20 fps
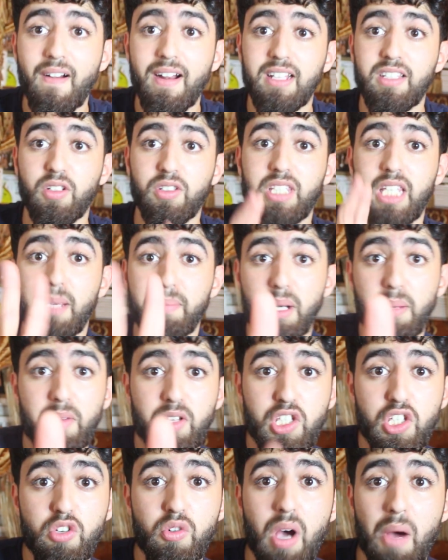All right. So tip
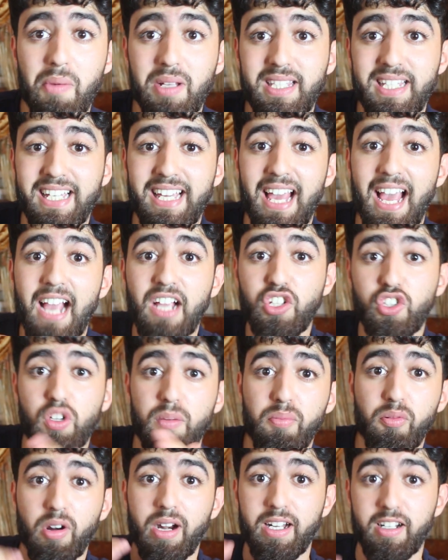number two, I would say
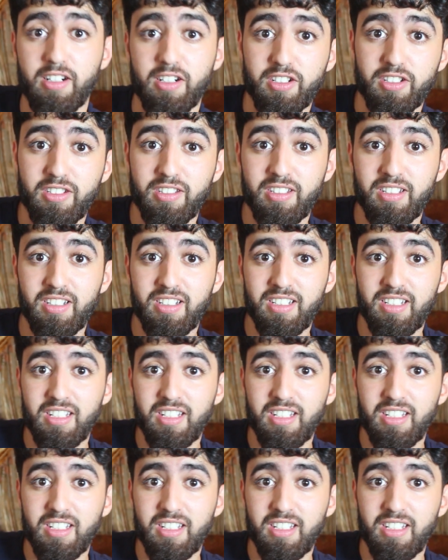extra prayers.